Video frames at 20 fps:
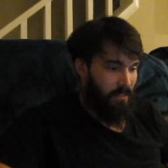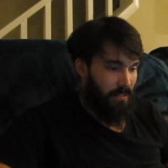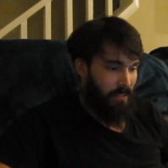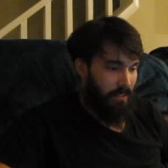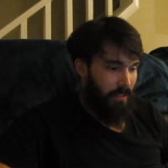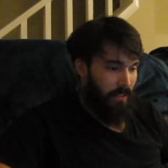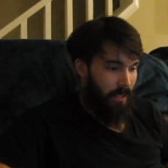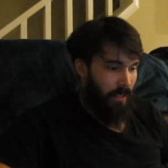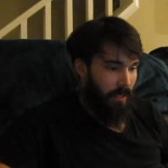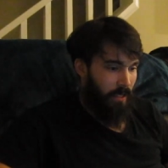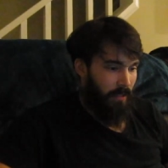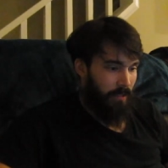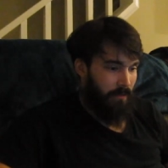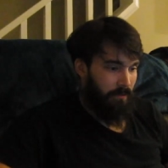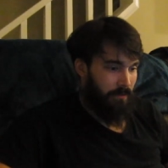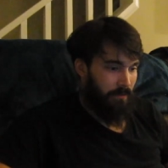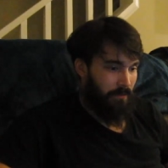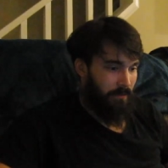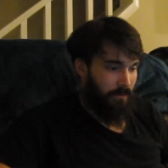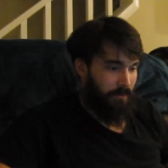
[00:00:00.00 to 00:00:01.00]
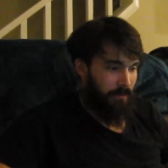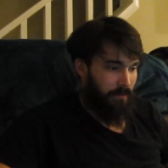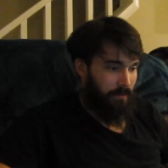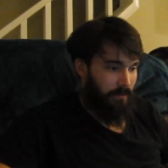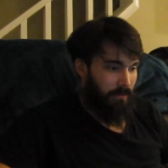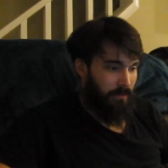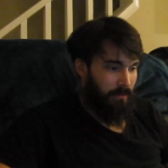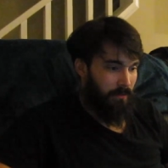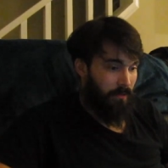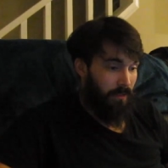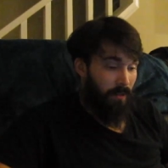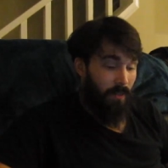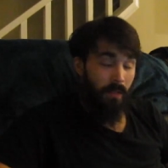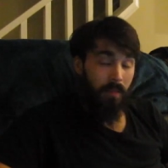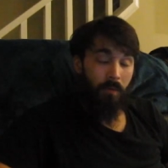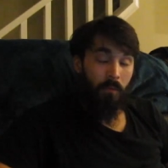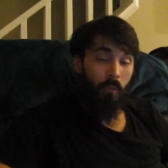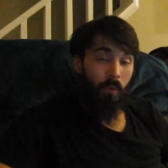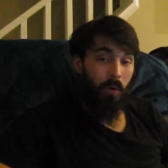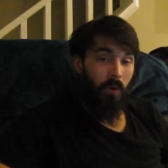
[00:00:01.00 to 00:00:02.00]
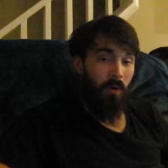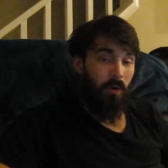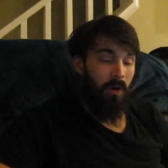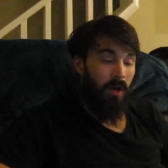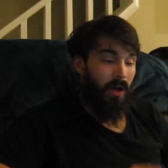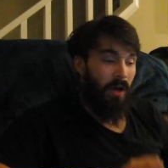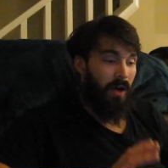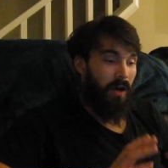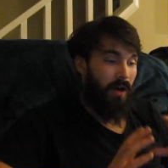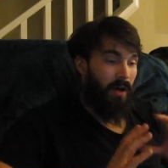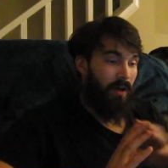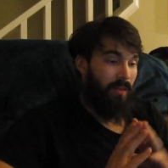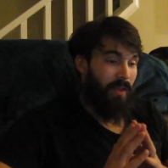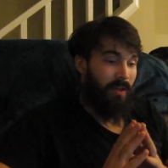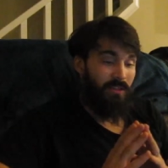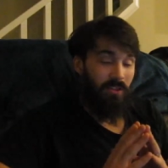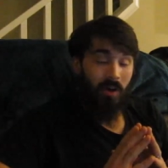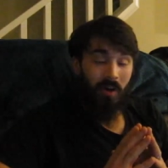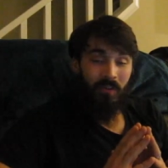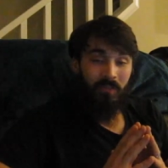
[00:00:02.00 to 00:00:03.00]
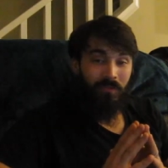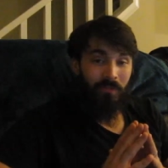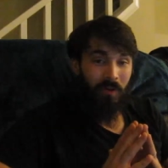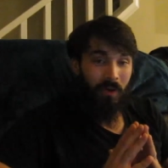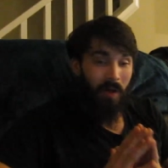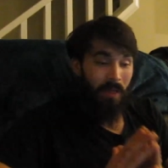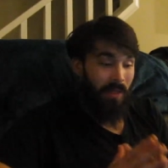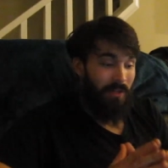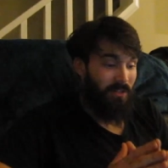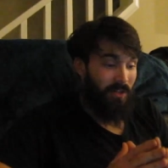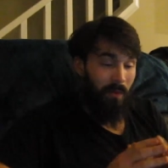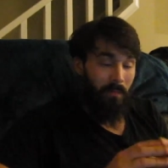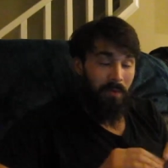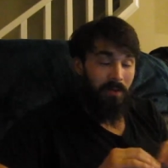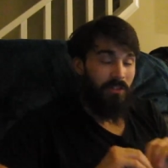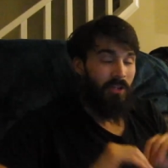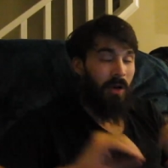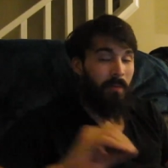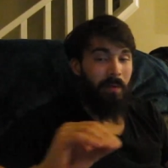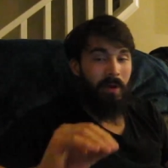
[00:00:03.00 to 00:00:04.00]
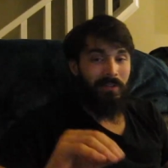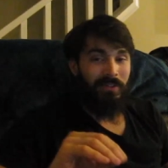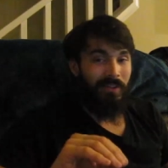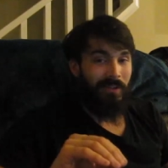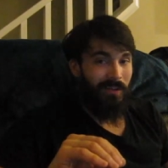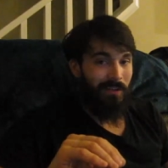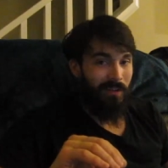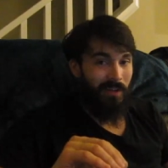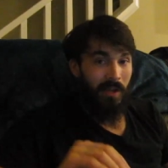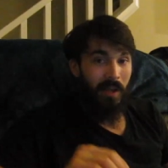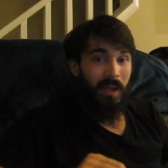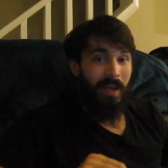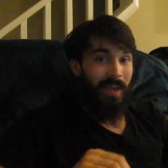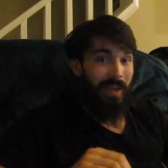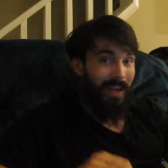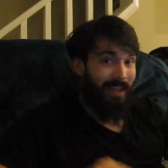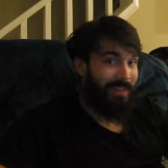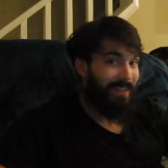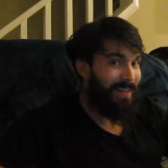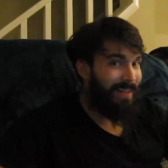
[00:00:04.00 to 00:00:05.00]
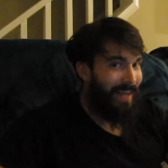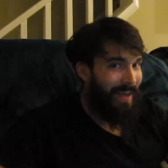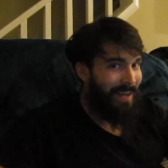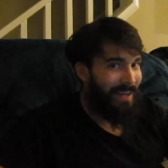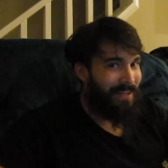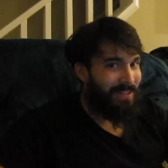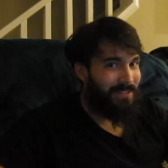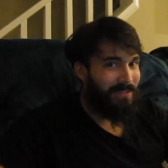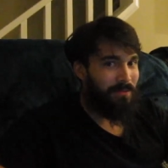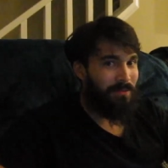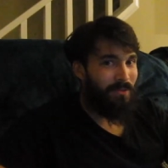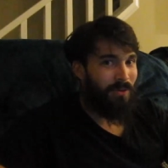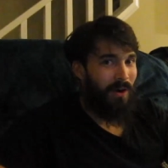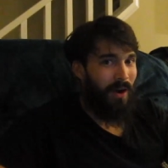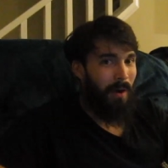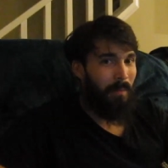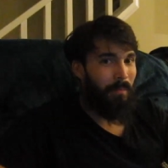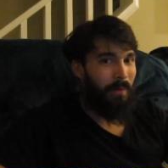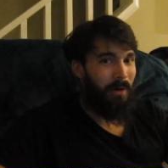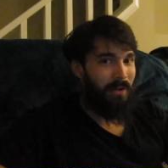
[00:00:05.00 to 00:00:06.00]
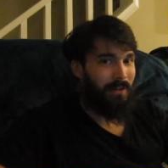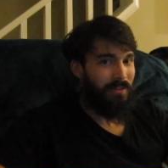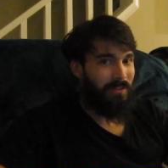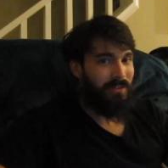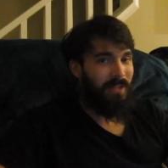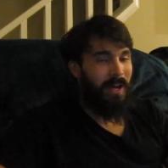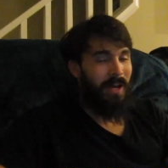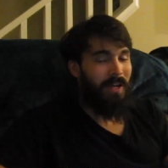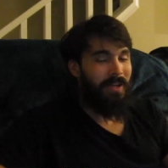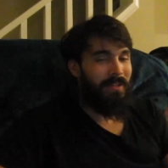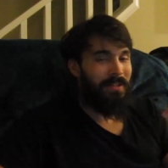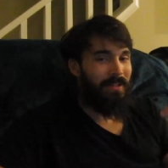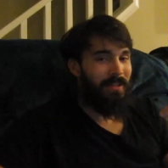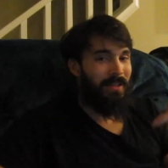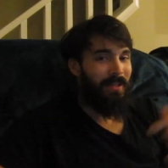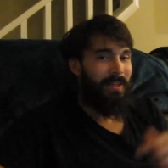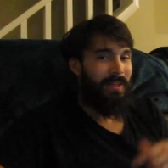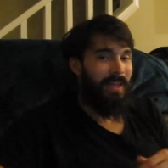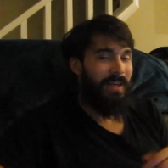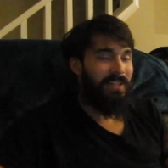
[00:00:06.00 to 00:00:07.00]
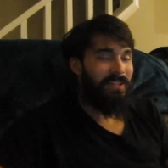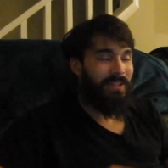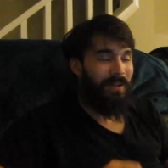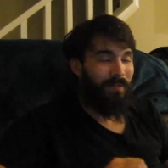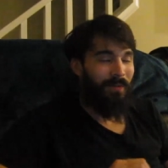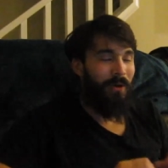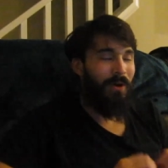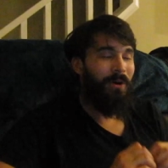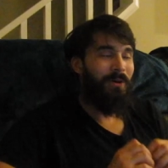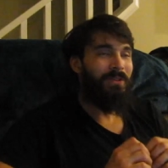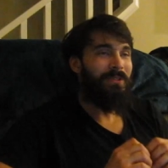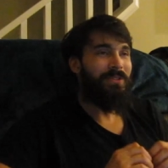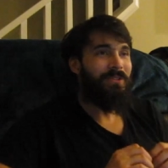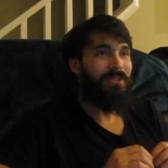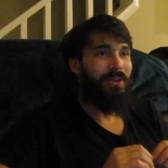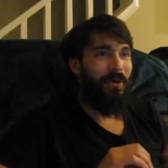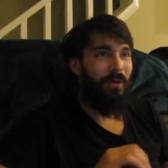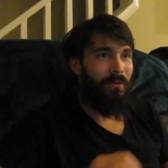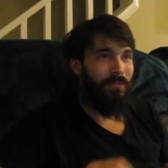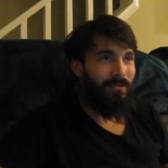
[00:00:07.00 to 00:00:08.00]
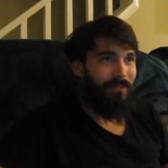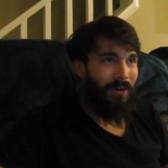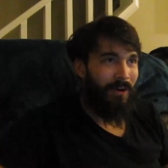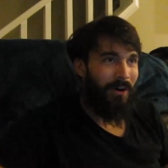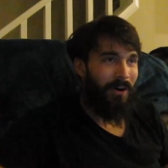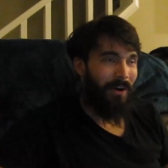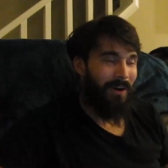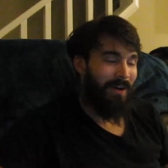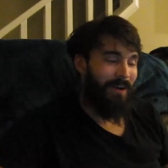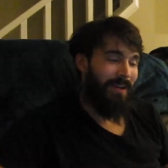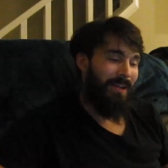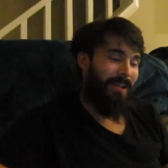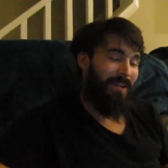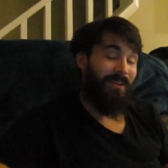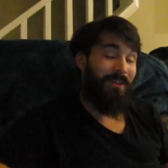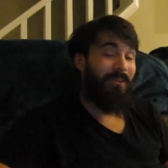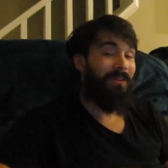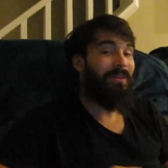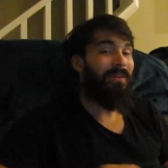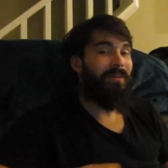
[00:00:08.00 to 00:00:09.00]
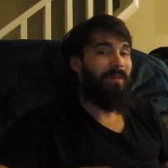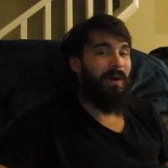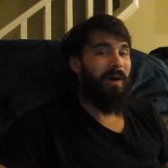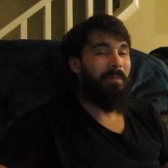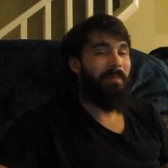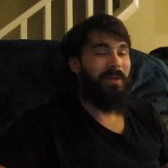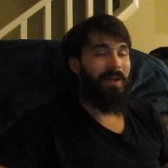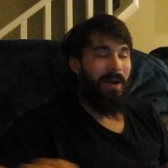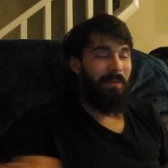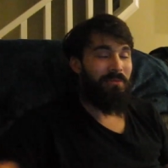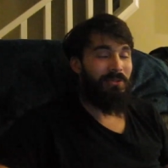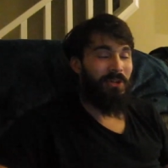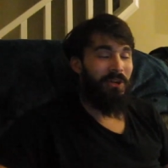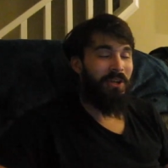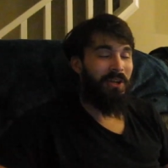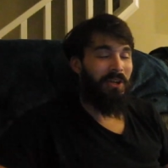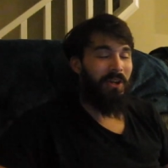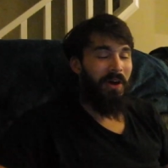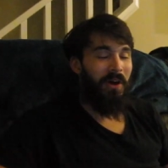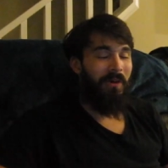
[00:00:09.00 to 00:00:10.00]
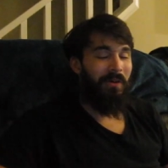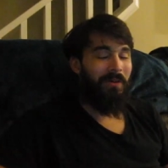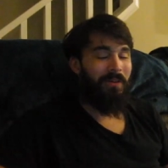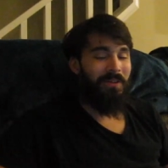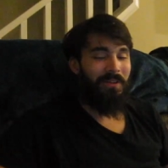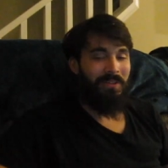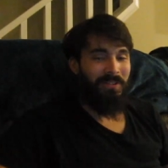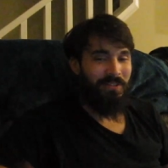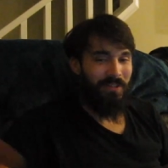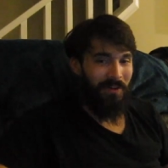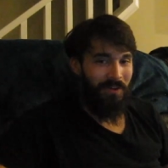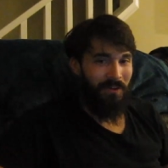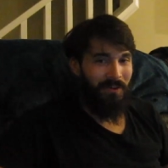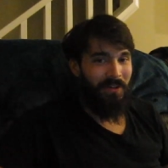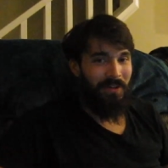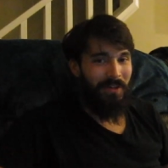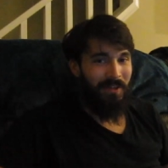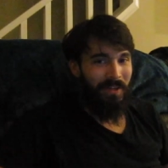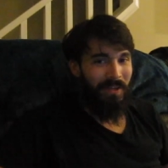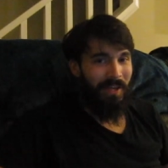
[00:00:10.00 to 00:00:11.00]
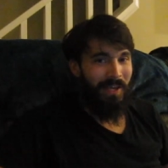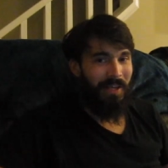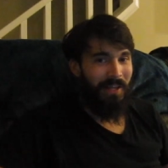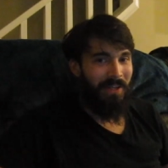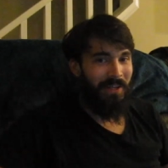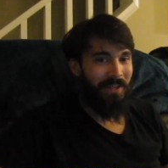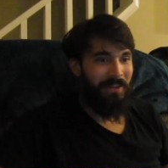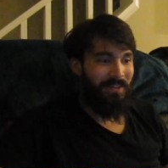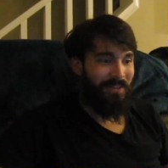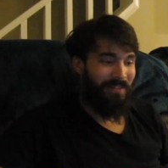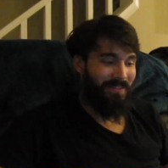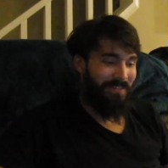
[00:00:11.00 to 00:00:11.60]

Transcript: Yeah. Well, that's all I'm going to talk about today. Hit the like and subscribe buttons, guys. That stuff goes so far. I'm sure you know. So hit it.